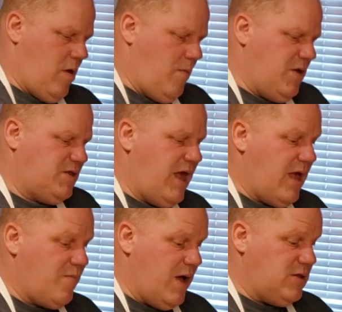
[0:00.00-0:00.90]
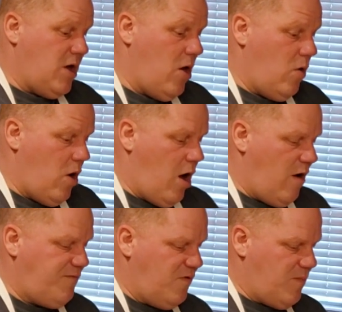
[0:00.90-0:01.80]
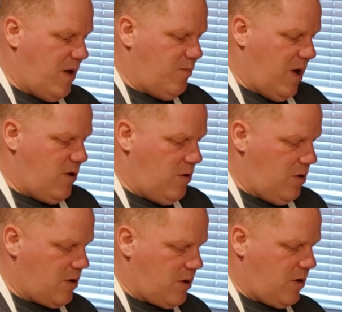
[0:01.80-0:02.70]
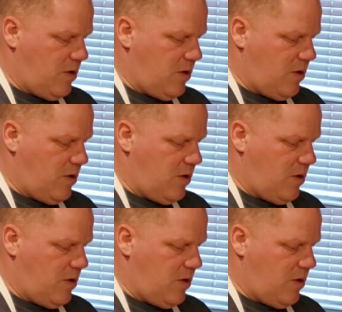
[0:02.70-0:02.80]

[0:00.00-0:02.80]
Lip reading: I'm going to take my dough off of my bread hook.